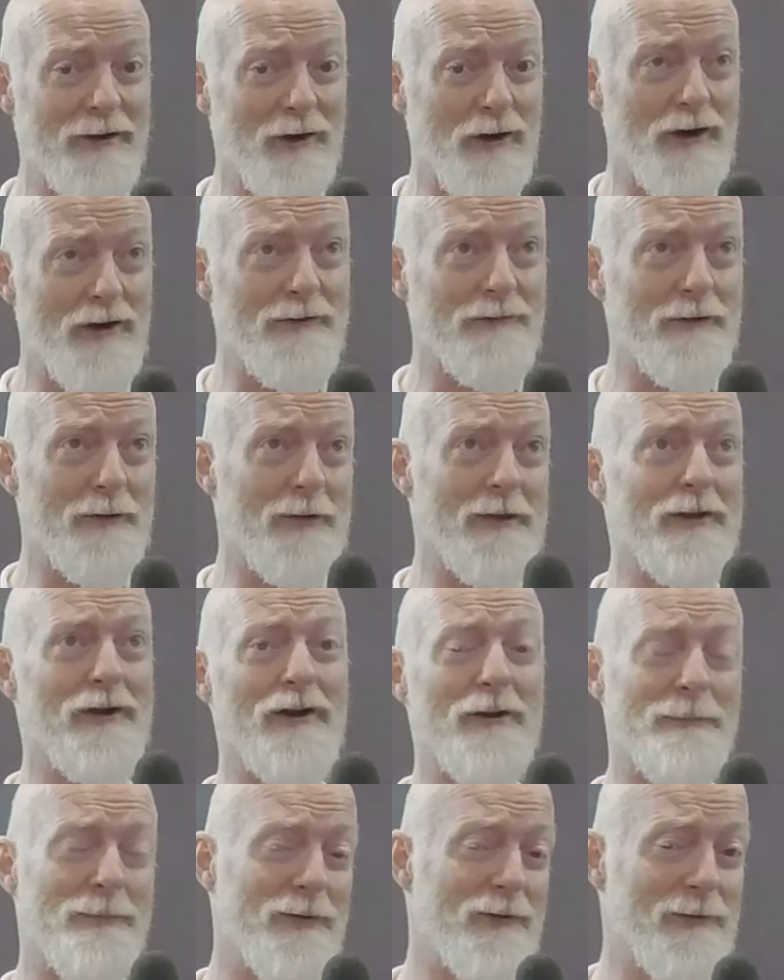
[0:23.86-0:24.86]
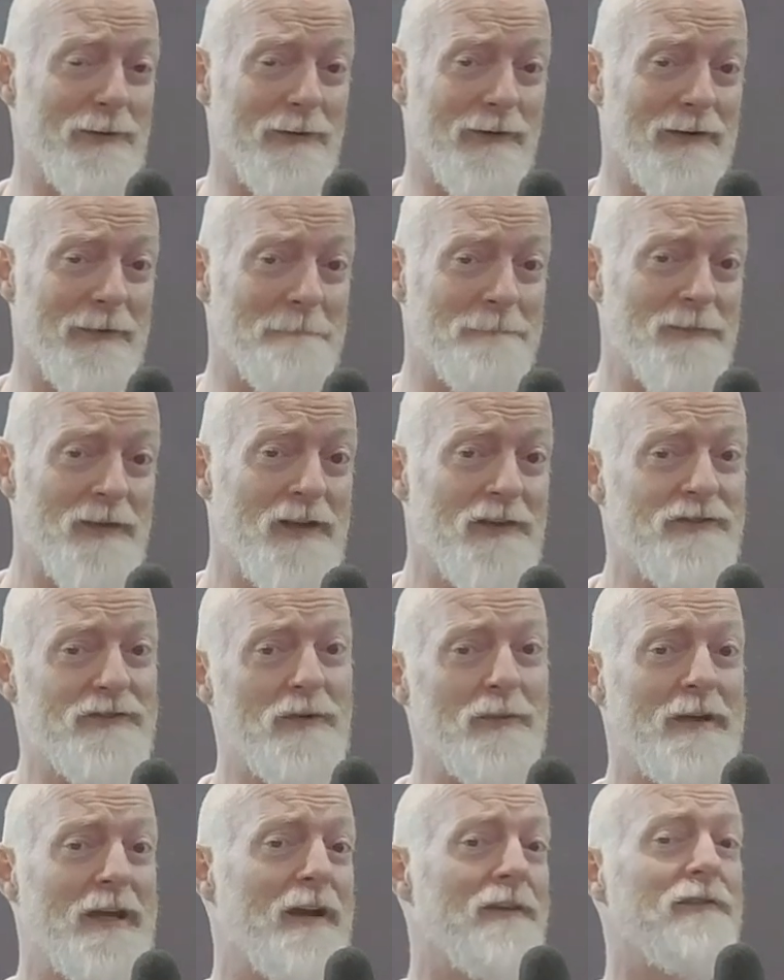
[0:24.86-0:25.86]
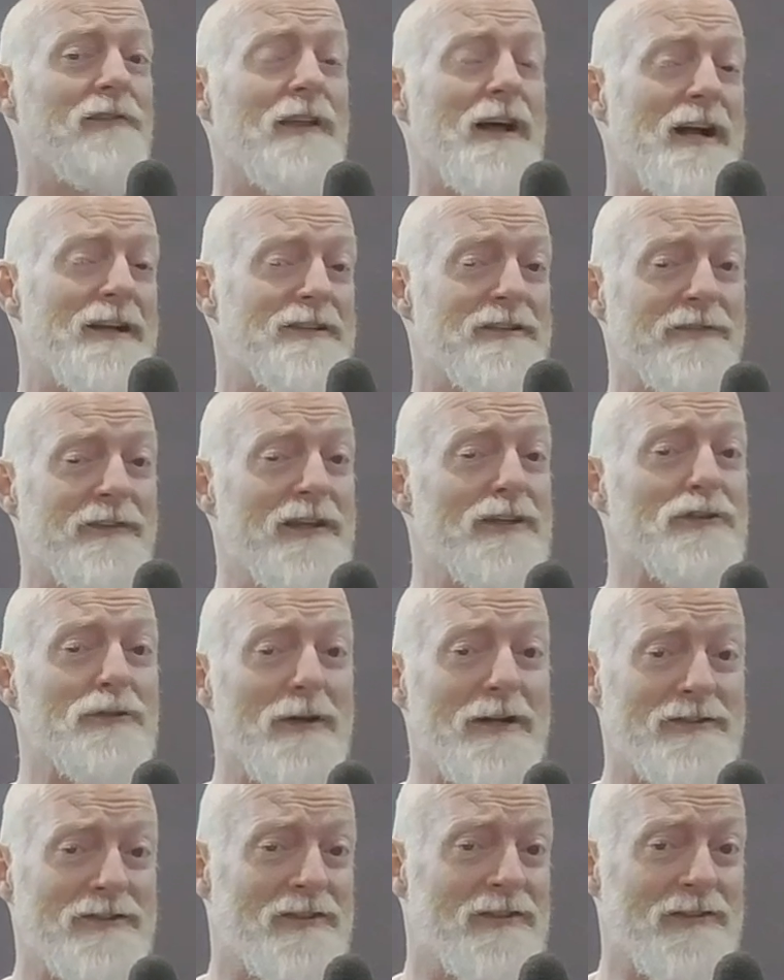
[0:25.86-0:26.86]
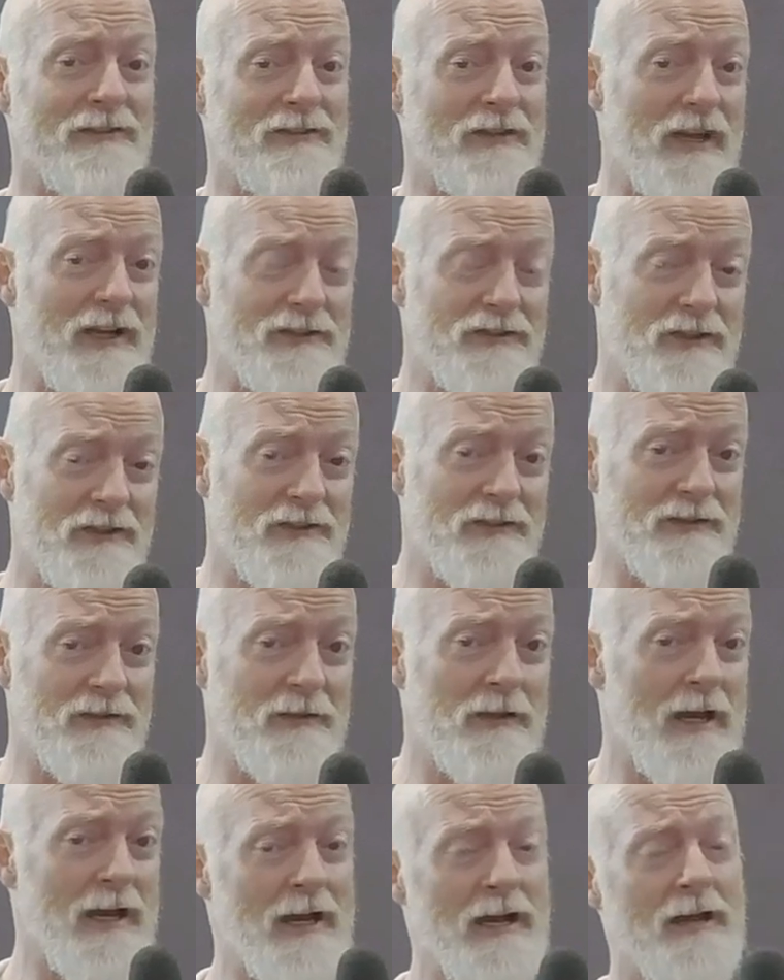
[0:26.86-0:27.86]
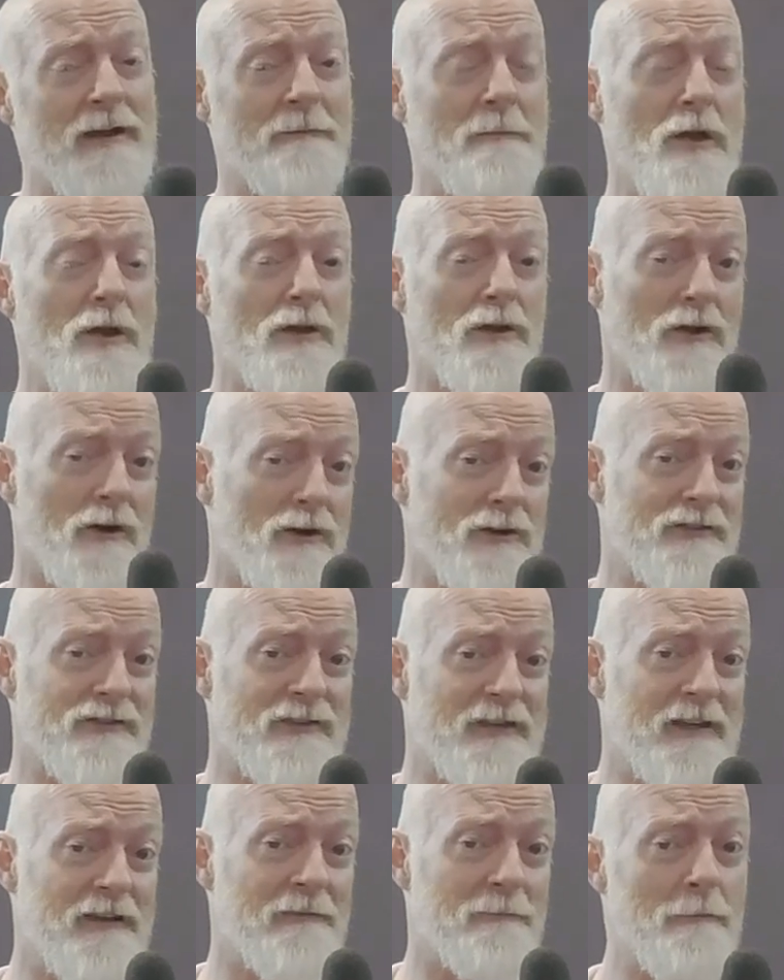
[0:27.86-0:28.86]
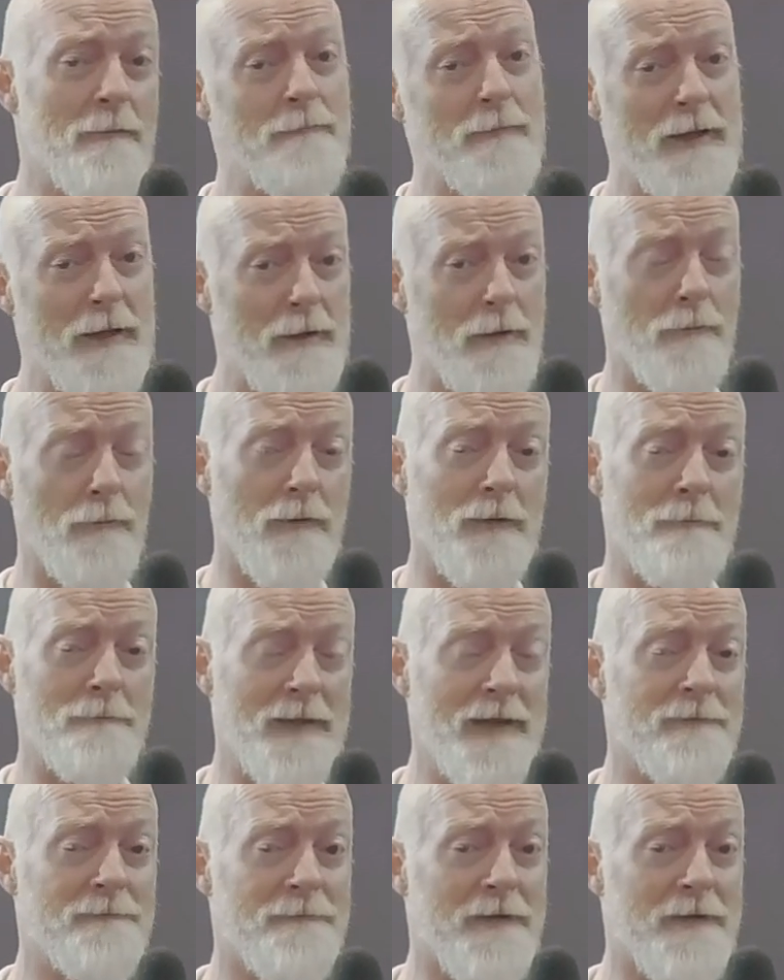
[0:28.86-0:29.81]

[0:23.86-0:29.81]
ARVO at our booth. So we have lots of interesting discussions courtesy of Ben